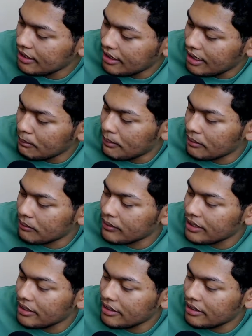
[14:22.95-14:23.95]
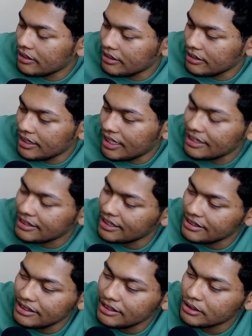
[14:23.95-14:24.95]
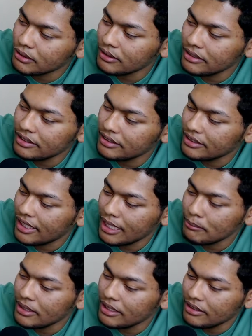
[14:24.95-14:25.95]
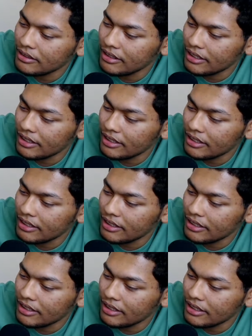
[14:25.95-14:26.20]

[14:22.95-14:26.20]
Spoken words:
and my friend Dantes, he shortly came in.